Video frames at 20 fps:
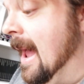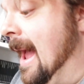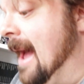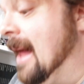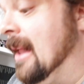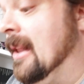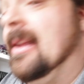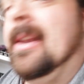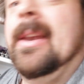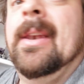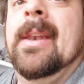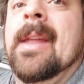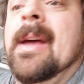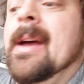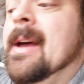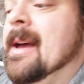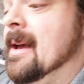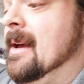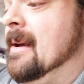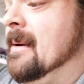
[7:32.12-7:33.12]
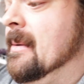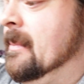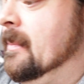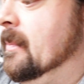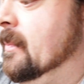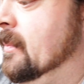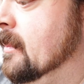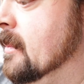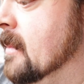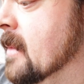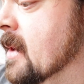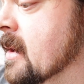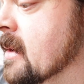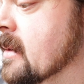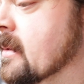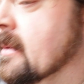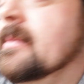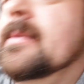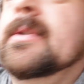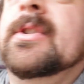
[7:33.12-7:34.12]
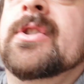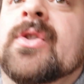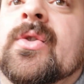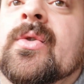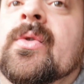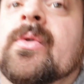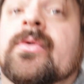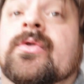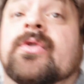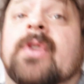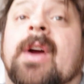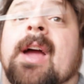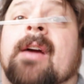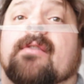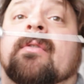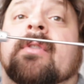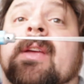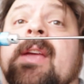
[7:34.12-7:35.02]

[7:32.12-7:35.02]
Allen um, oh, screwdriver.